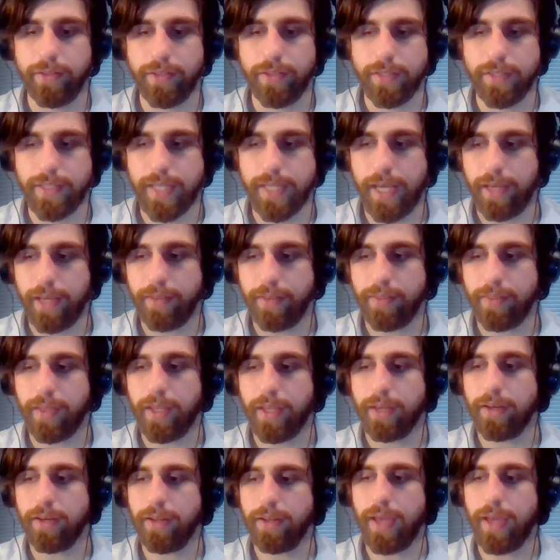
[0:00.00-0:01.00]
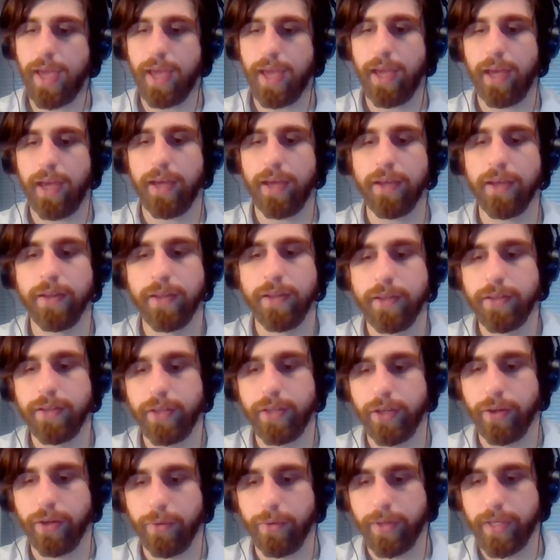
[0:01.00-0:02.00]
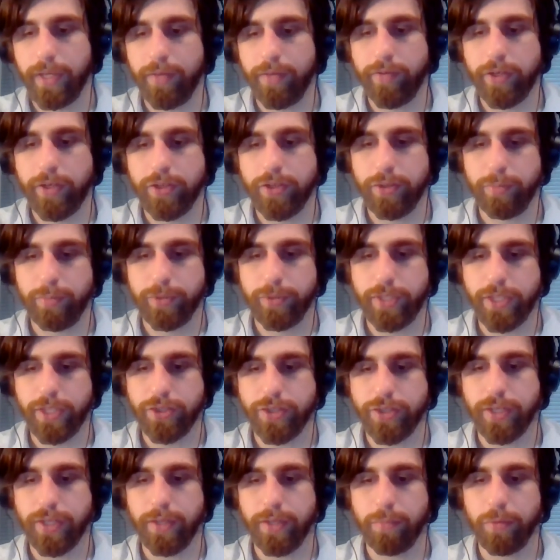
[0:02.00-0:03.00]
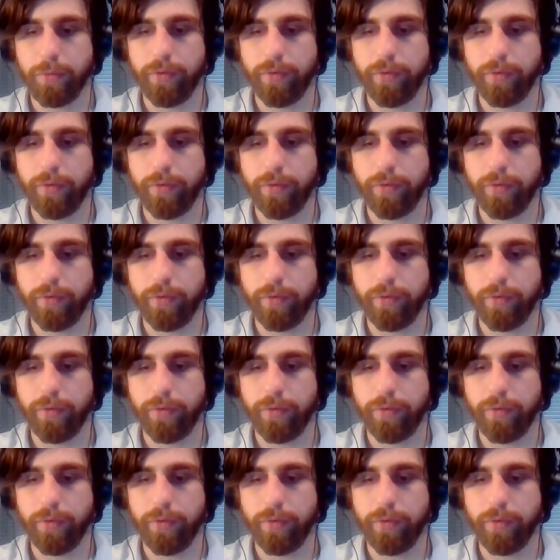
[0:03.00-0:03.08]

Saying that a given interpretation